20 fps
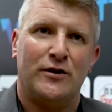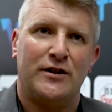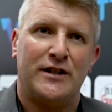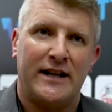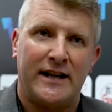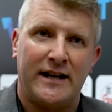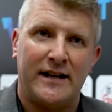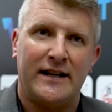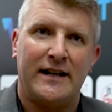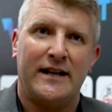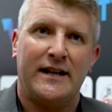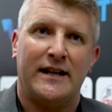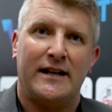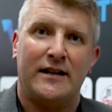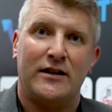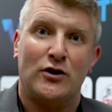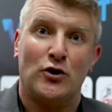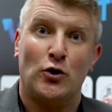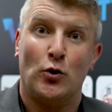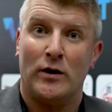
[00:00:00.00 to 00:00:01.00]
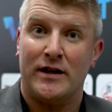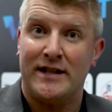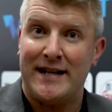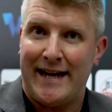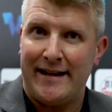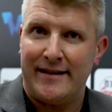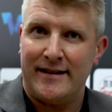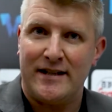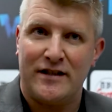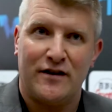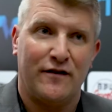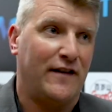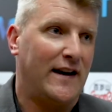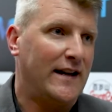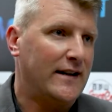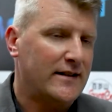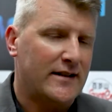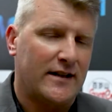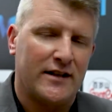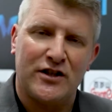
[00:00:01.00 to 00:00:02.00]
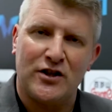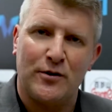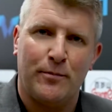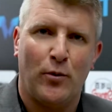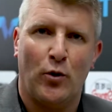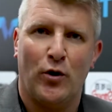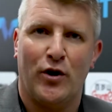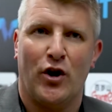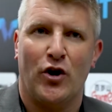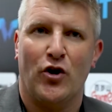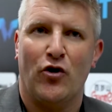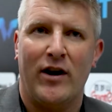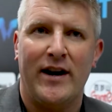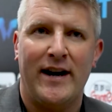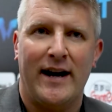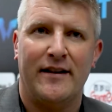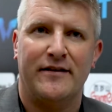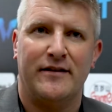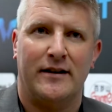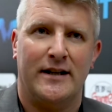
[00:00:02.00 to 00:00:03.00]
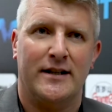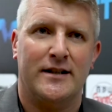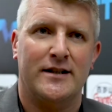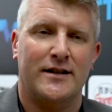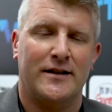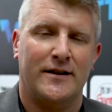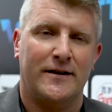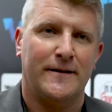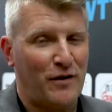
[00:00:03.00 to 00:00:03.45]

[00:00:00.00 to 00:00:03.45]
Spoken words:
ticketing and to attend these events and support our great athletes.